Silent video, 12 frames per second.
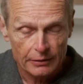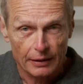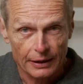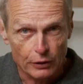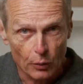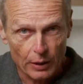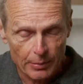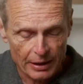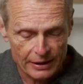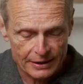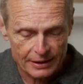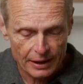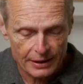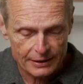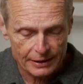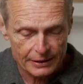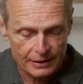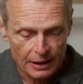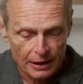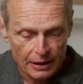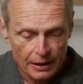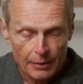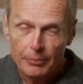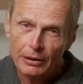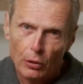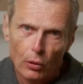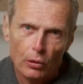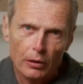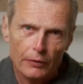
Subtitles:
right? Don't worry about the sizes. But all